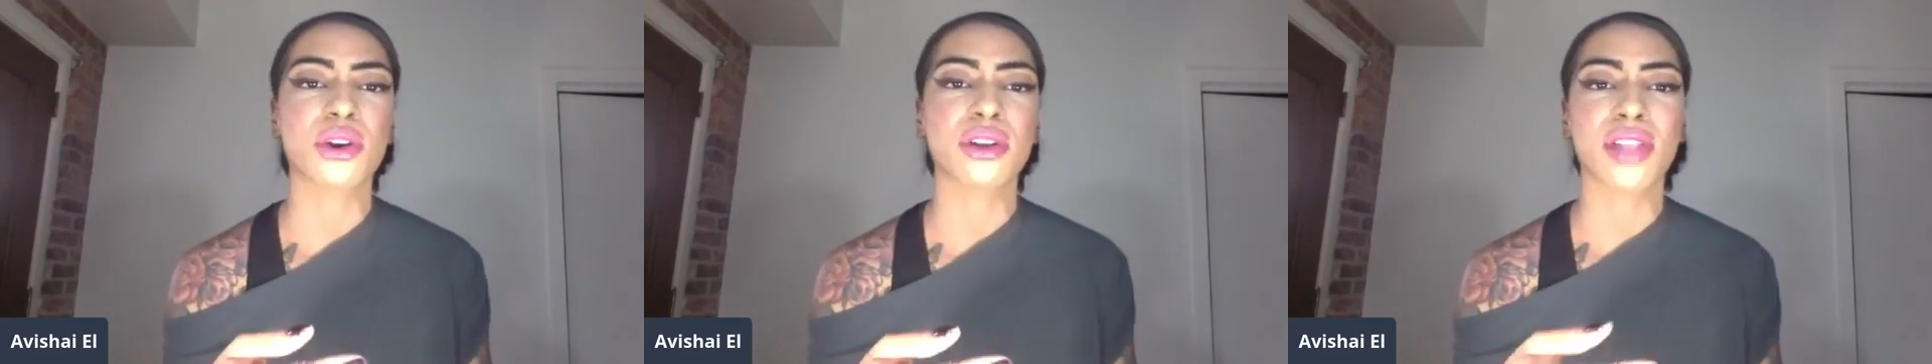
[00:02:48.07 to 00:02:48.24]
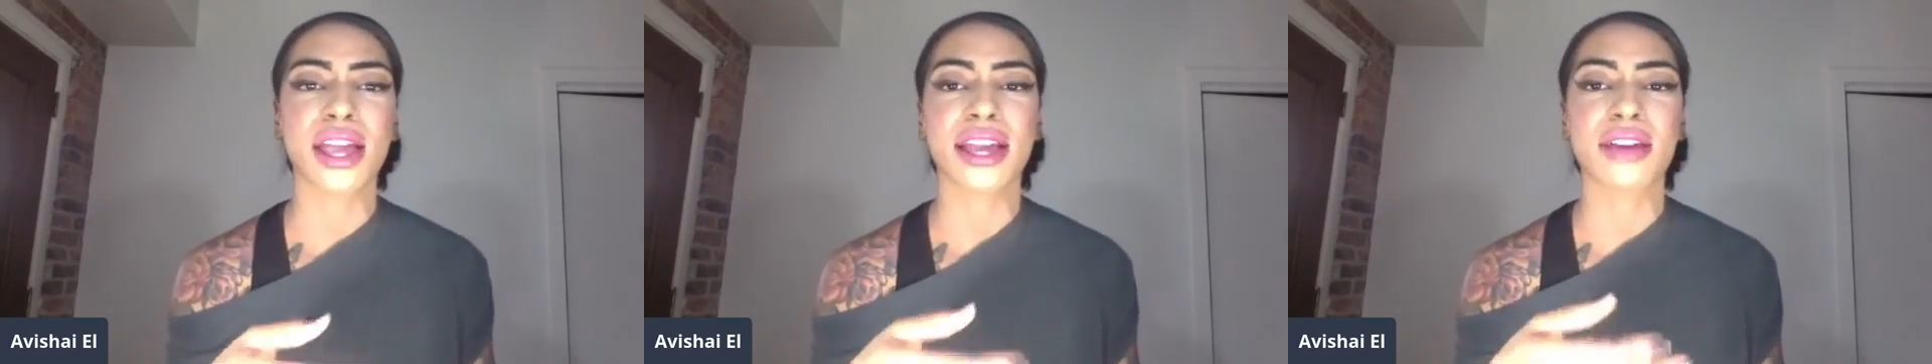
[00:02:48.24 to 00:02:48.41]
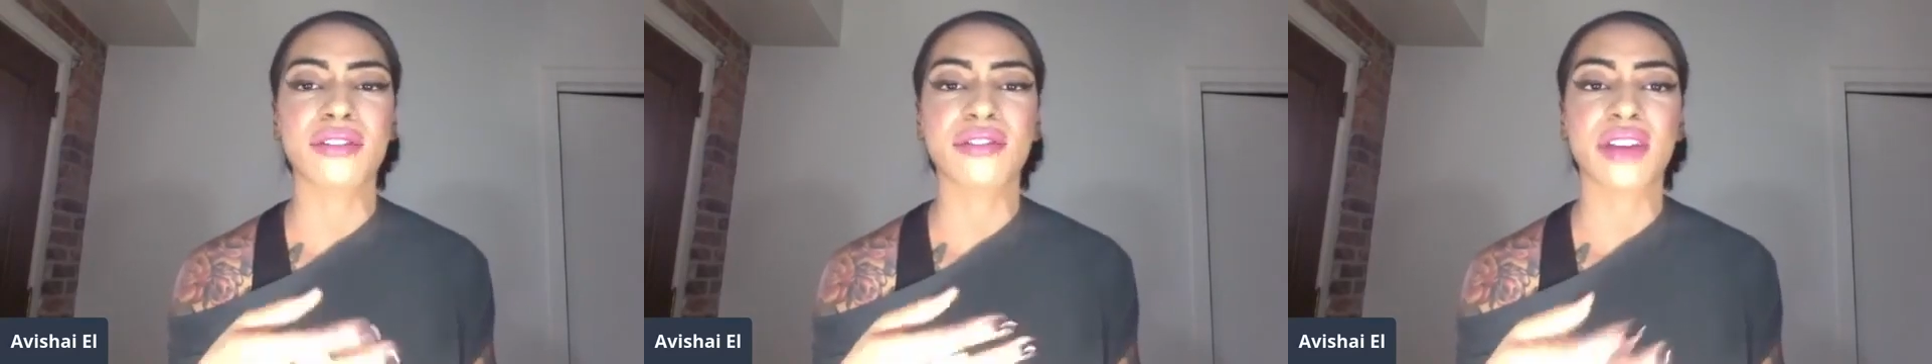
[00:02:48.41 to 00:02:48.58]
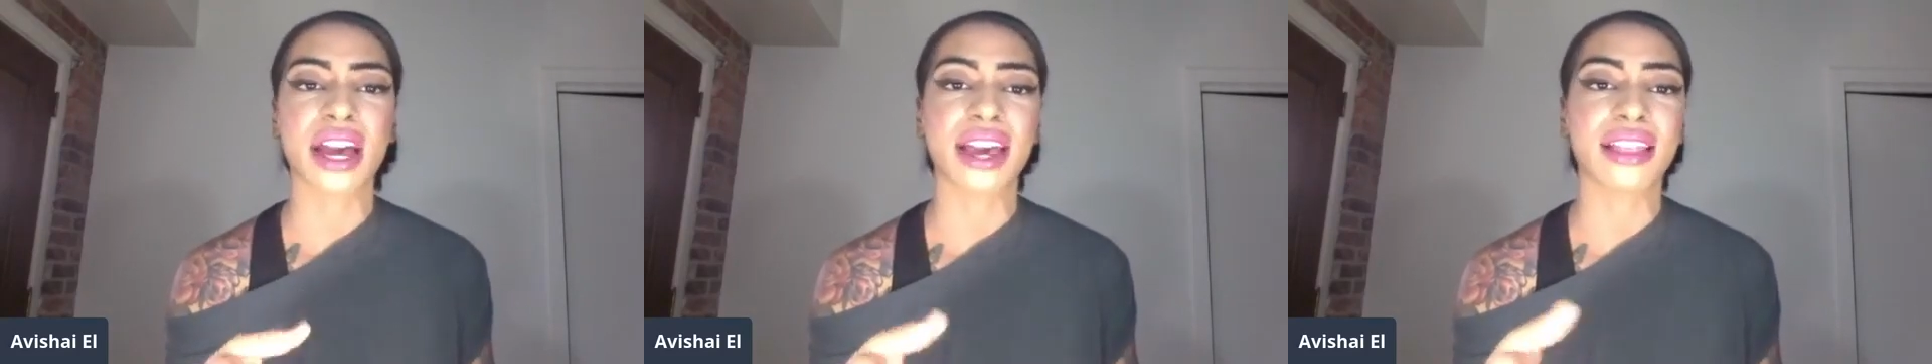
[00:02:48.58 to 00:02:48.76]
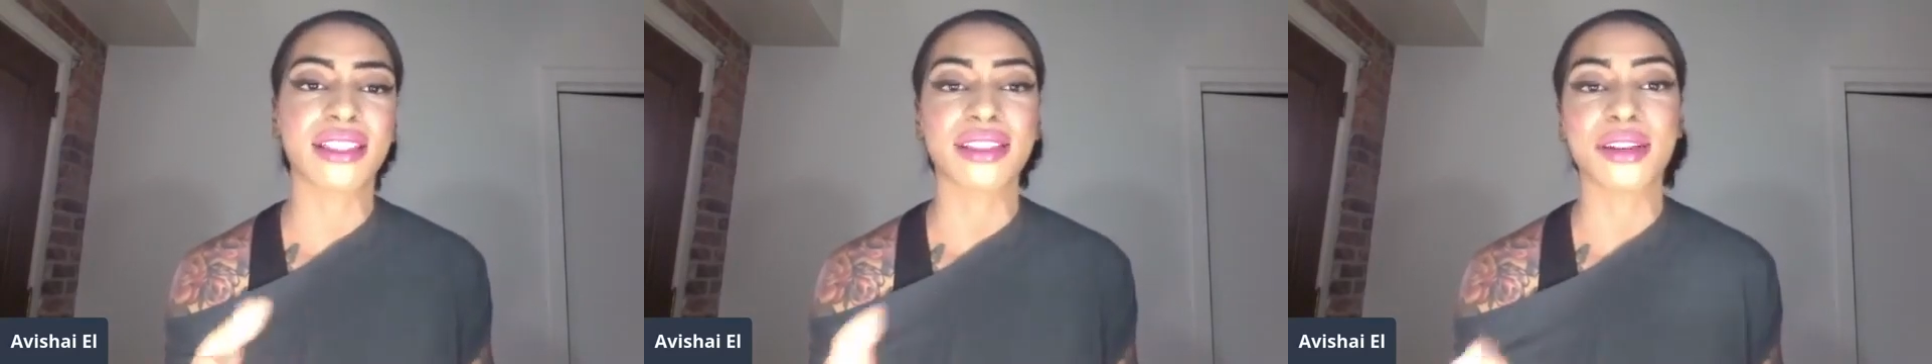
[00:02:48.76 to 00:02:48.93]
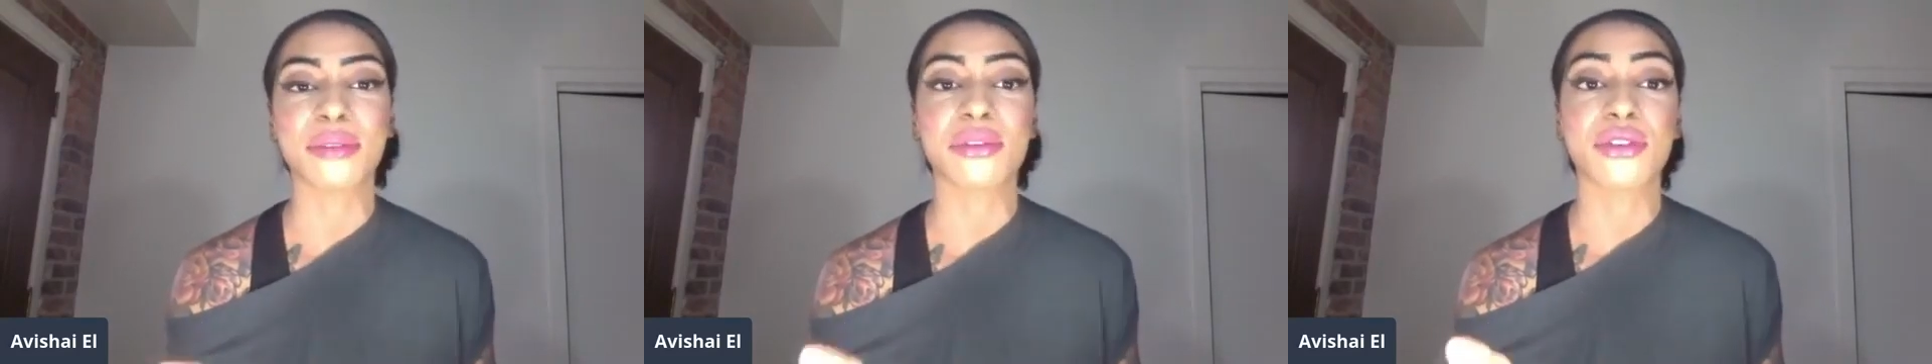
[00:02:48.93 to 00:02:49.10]
like a
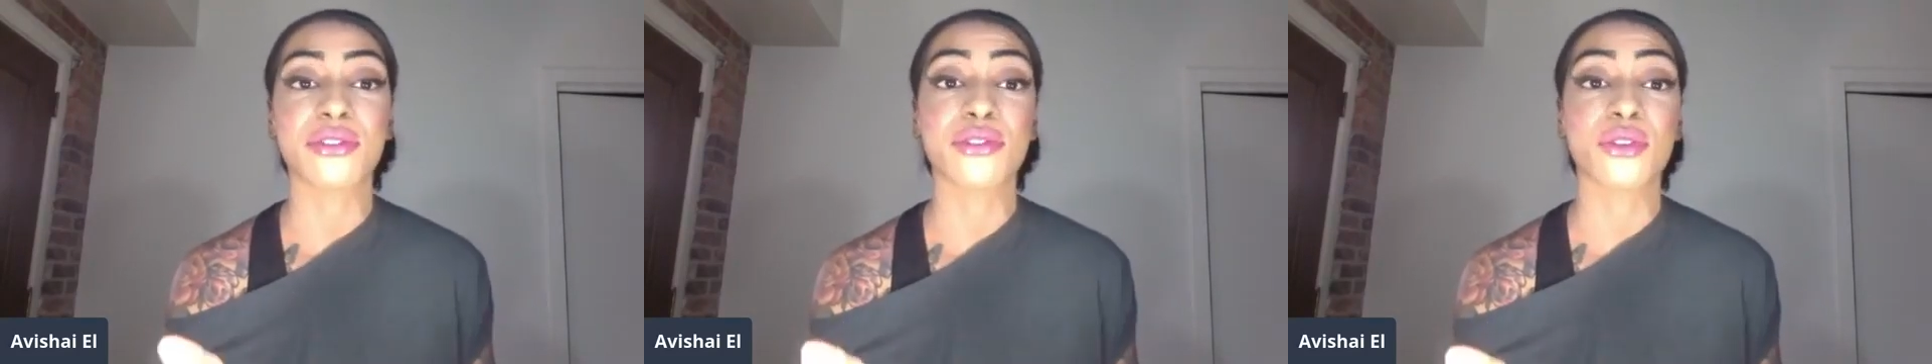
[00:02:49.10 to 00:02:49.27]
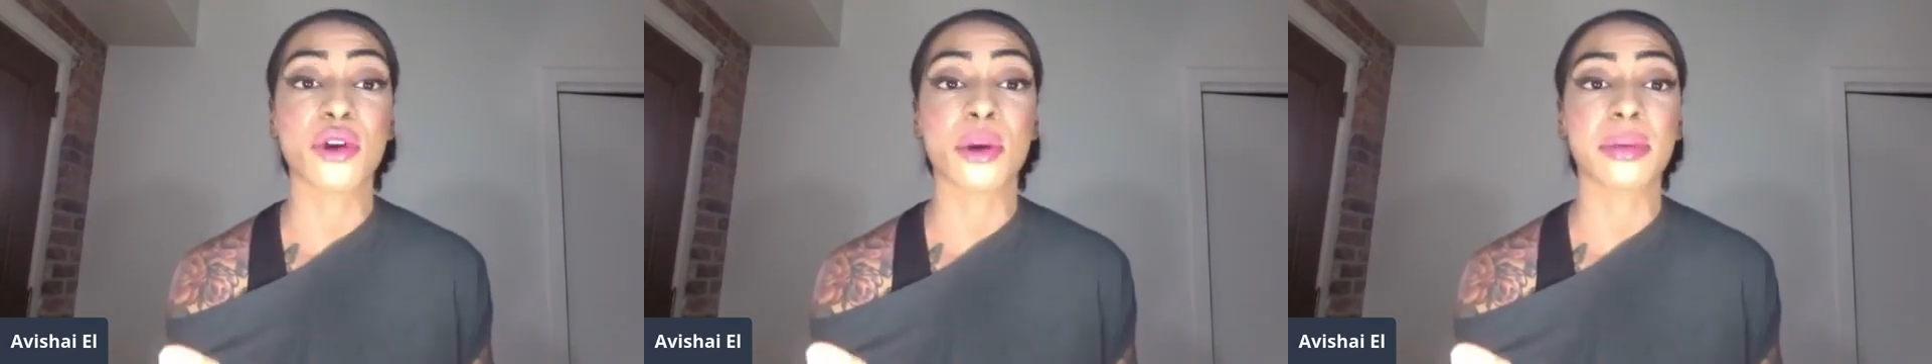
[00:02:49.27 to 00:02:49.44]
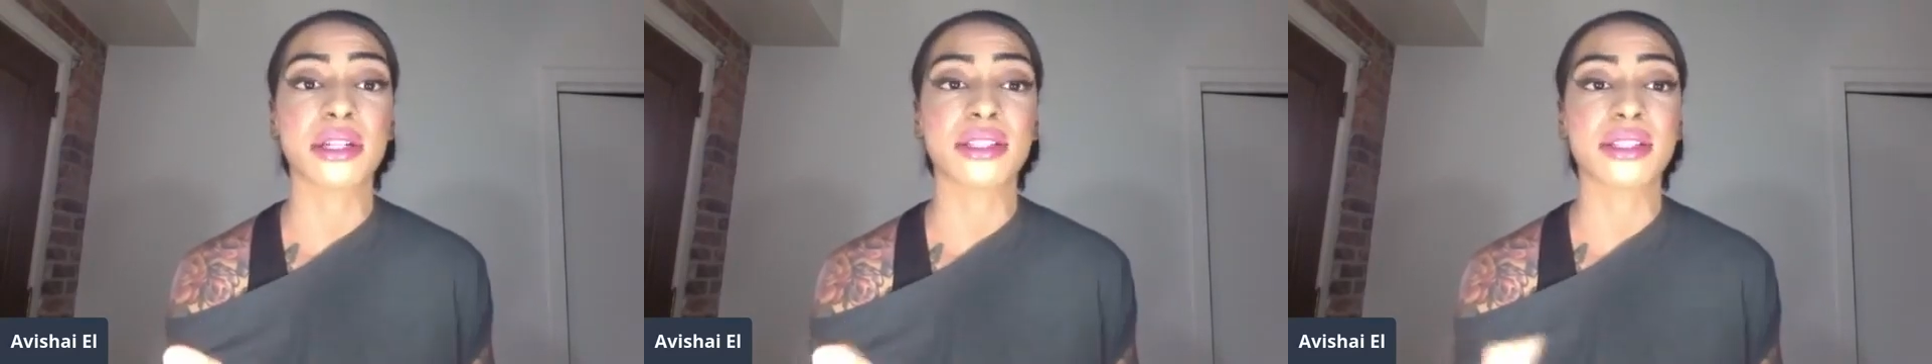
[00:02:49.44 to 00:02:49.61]
violin performance?"